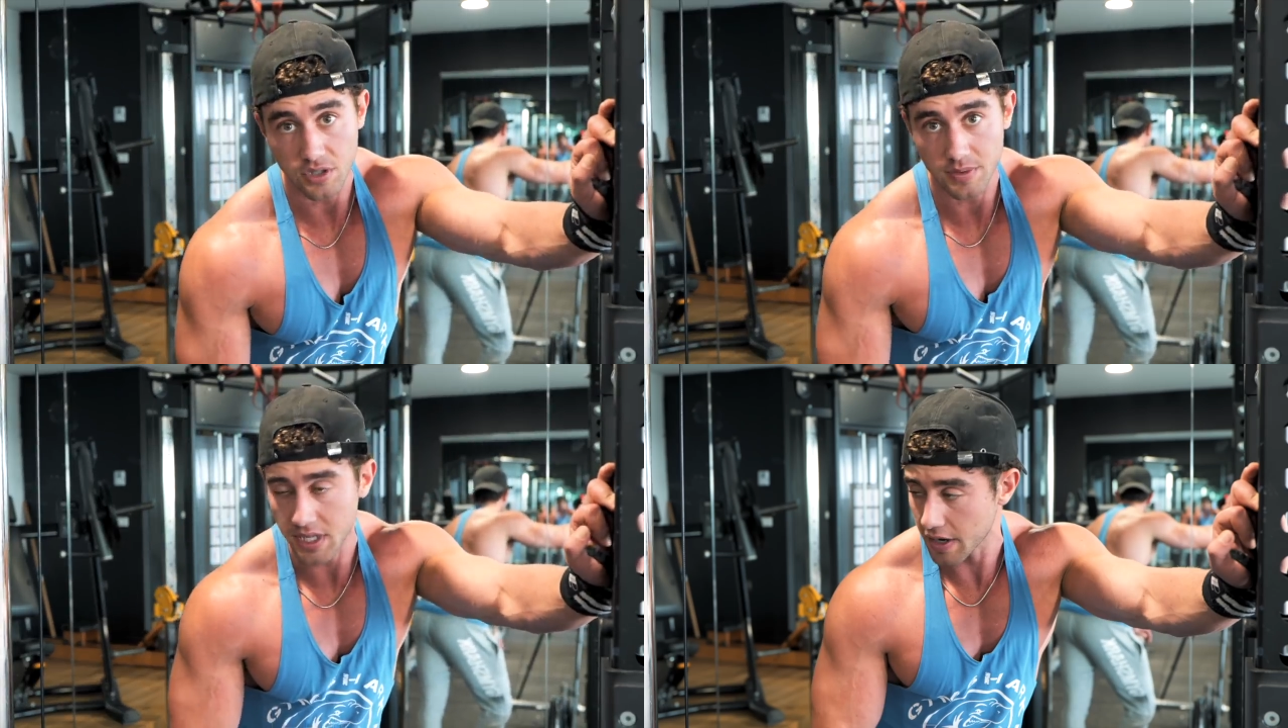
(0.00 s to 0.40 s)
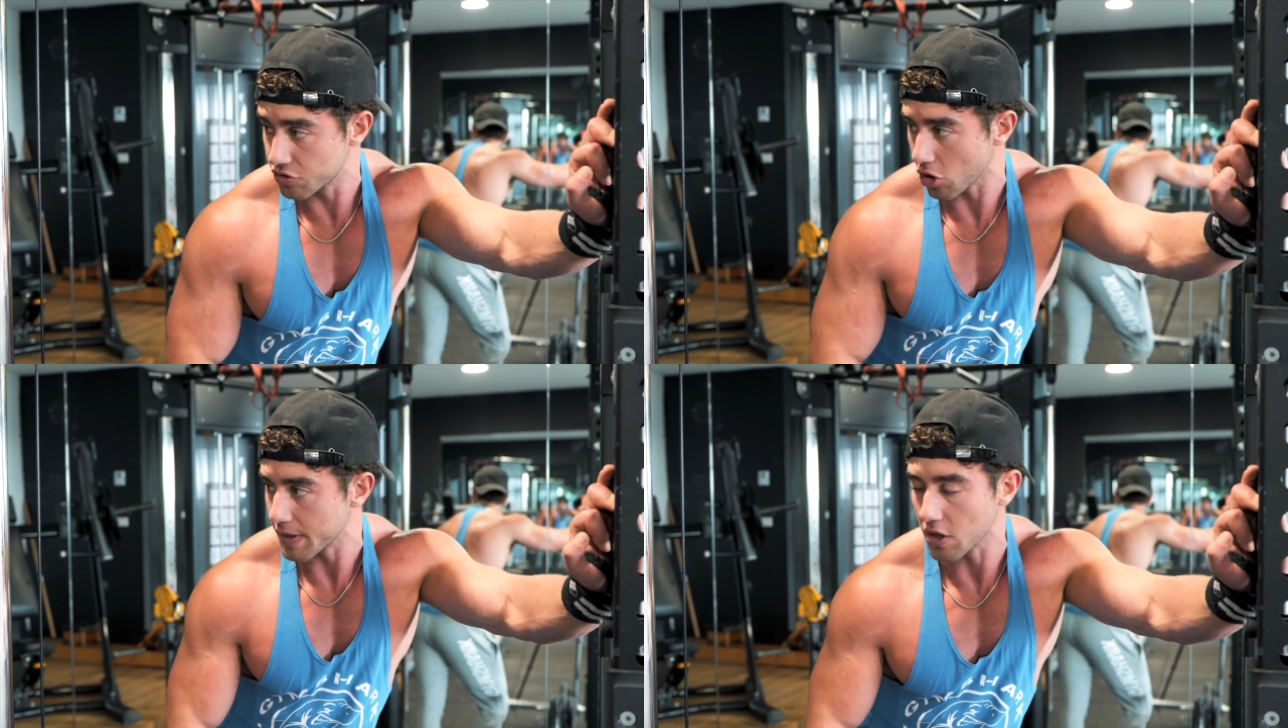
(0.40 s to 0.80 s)
So instead of
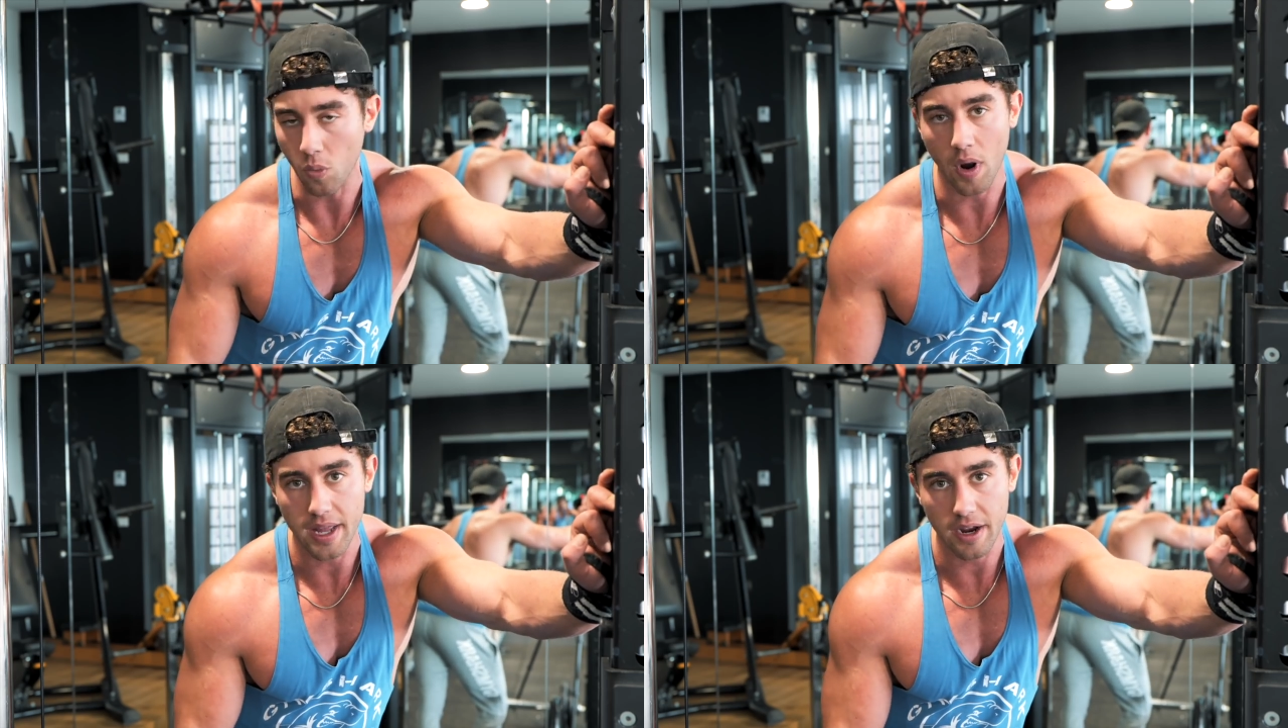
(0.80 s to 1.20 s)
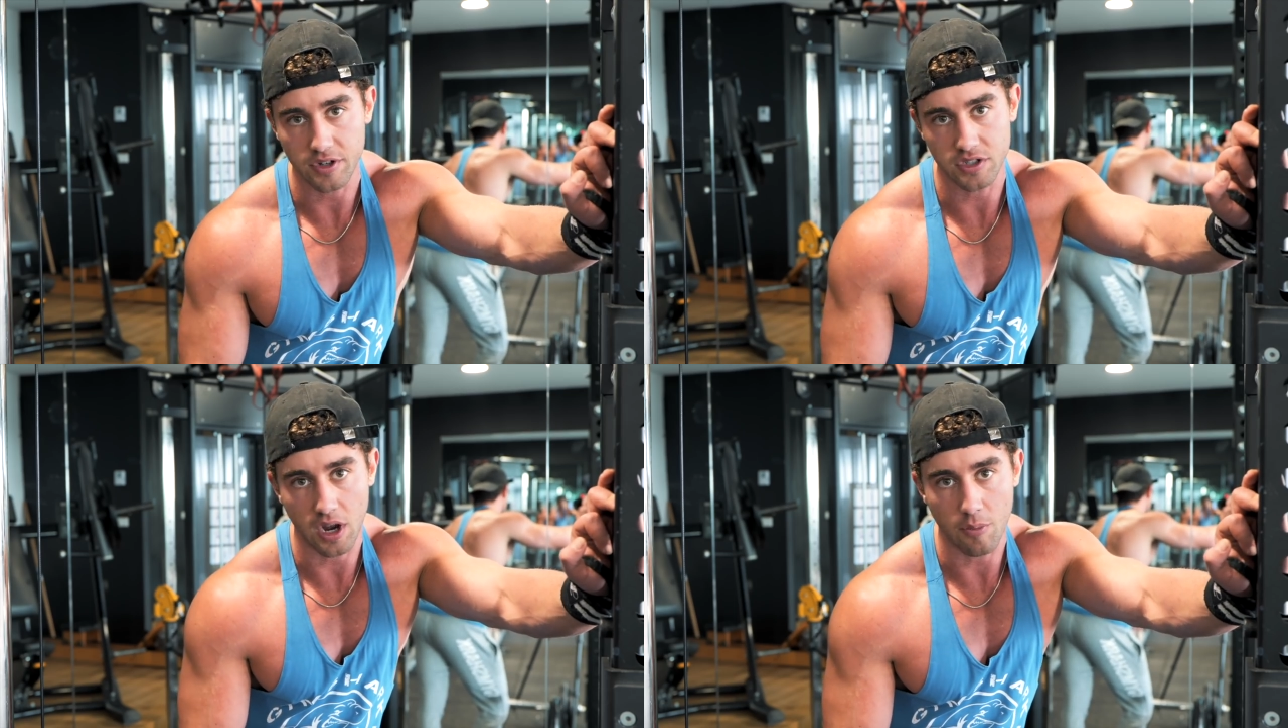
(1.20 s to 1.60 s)
dropping the weight
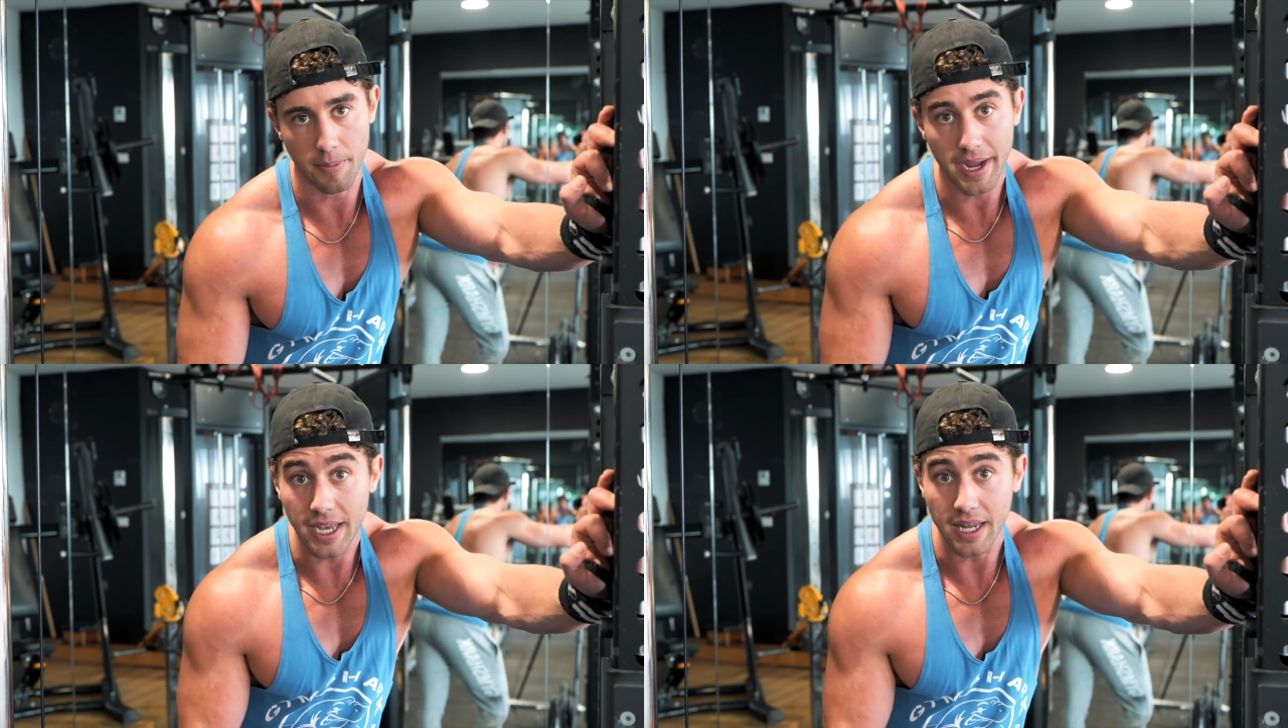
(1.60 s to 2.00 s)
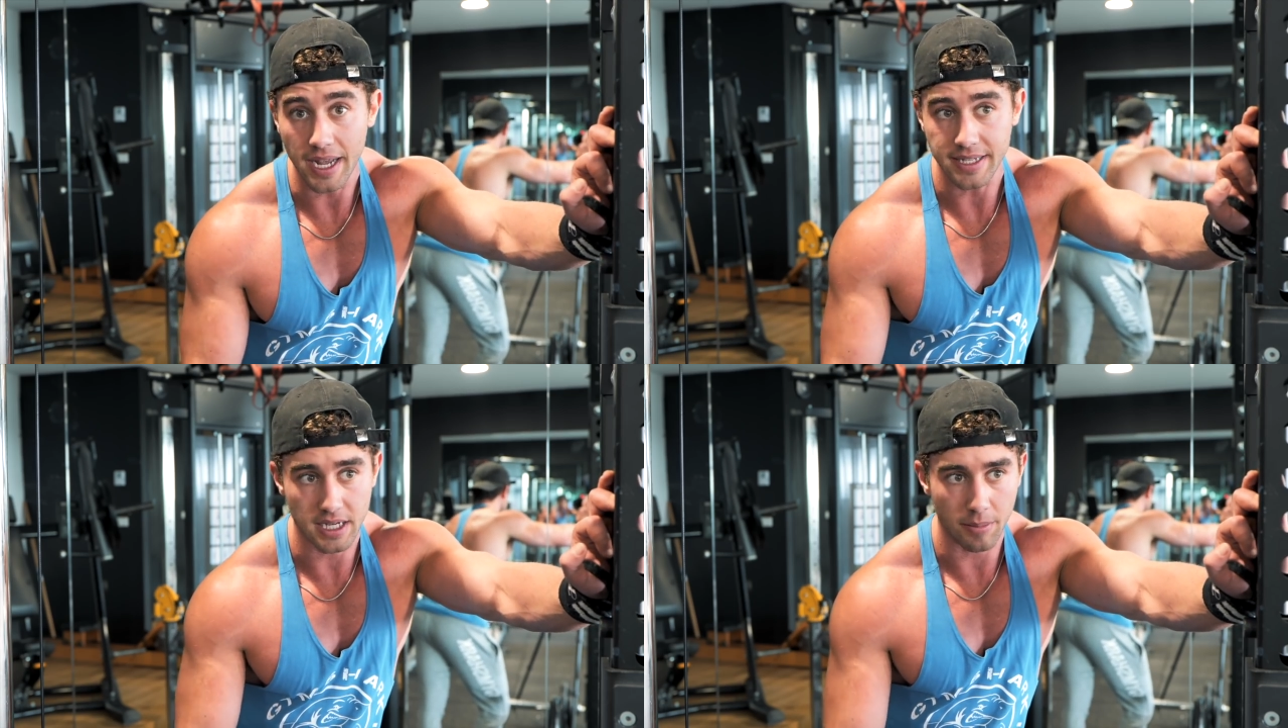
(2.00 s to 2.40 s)
every time, we're making it
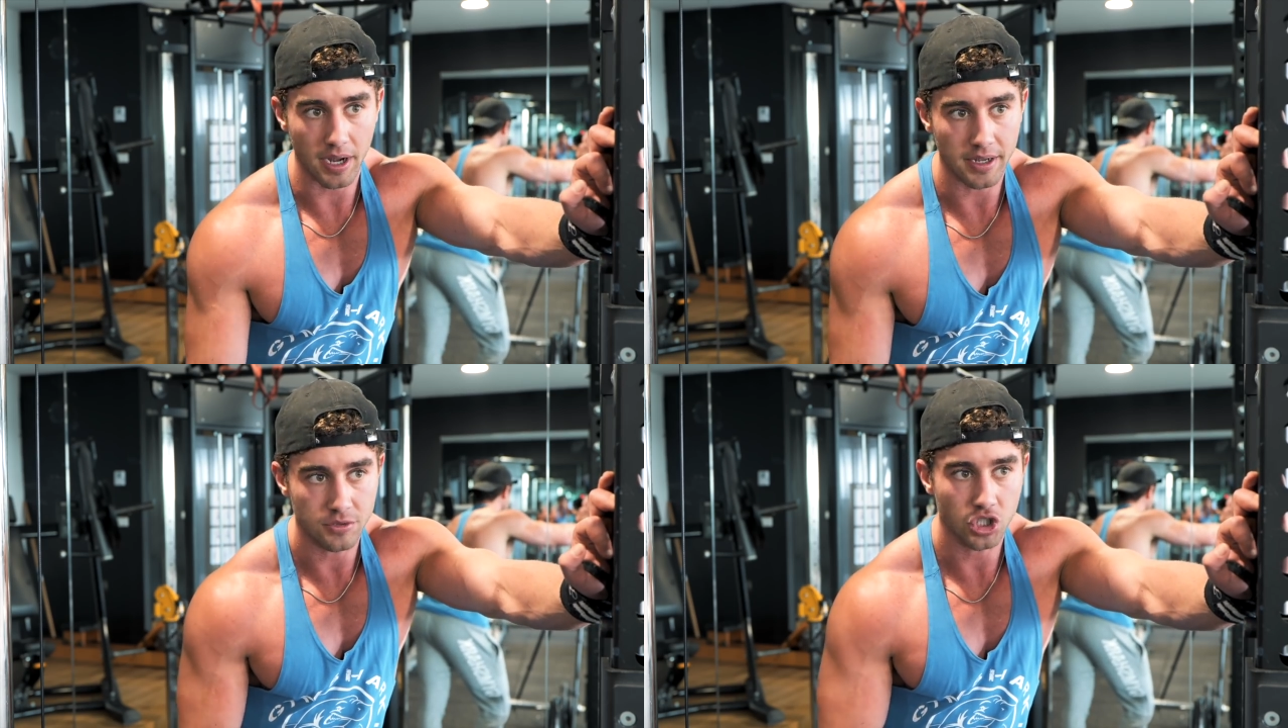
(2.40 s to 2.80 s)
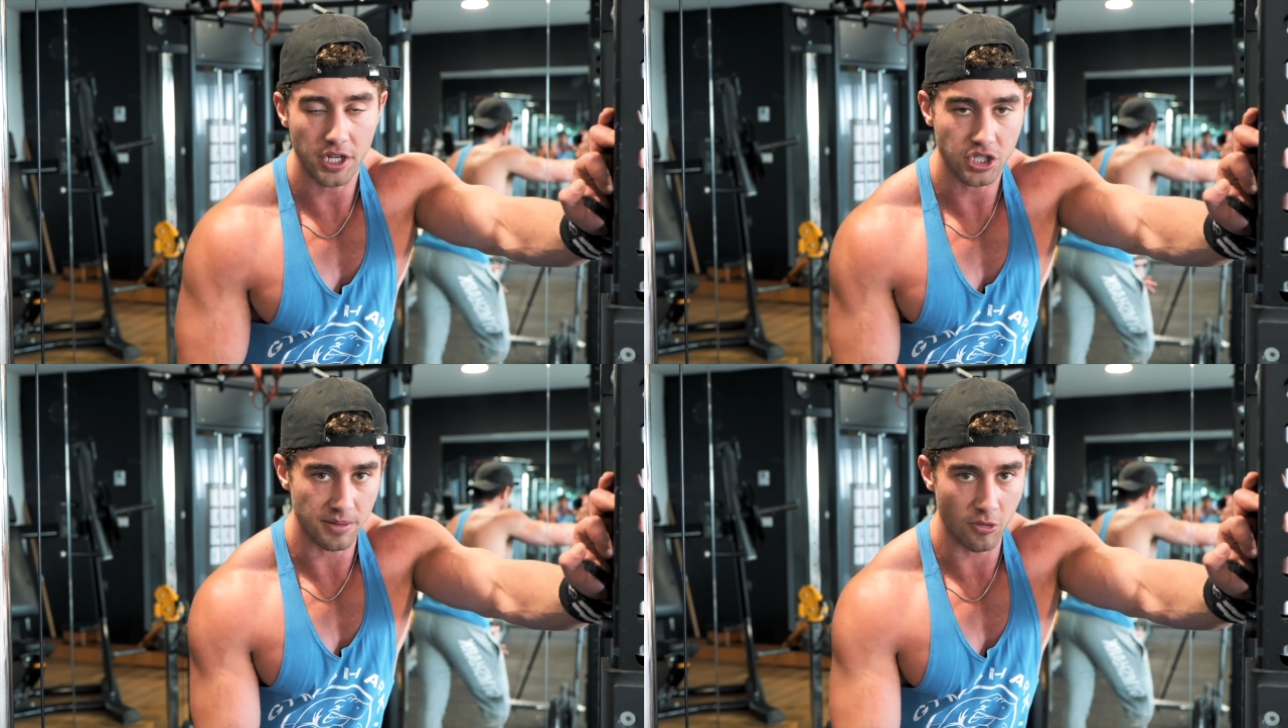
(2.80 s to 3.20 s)
easier by
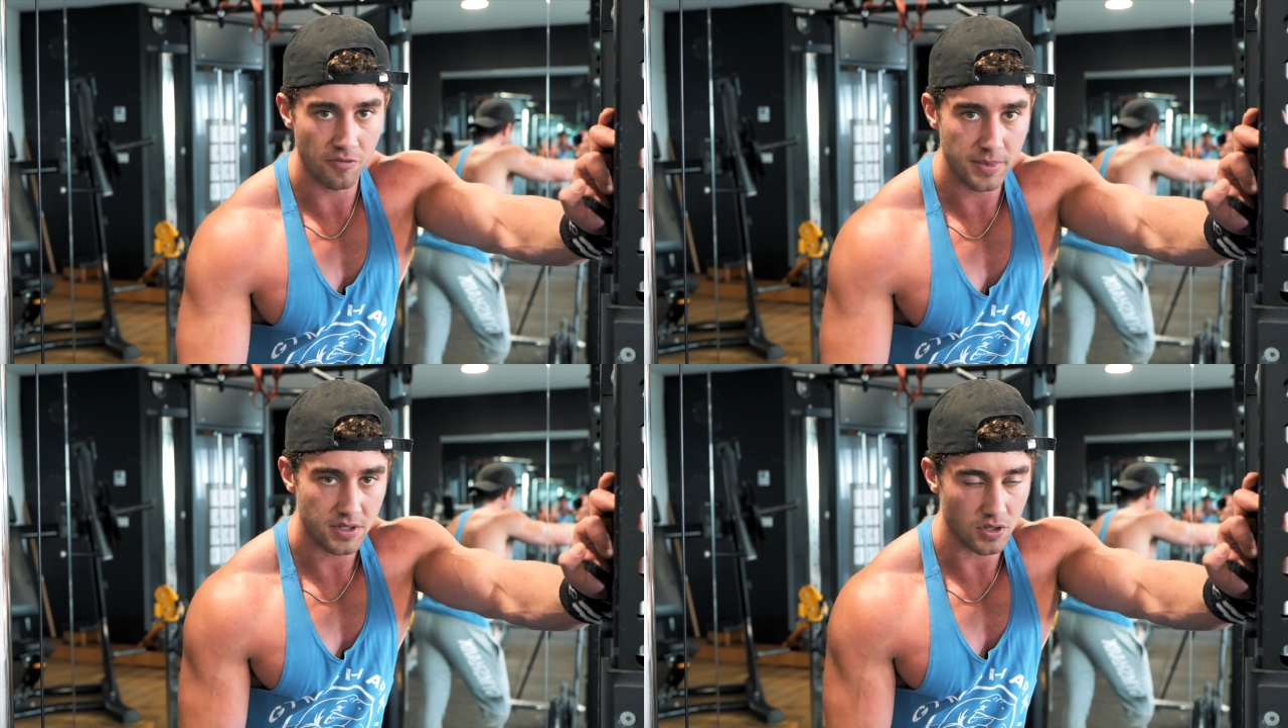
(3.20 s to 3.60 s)
changing the movement.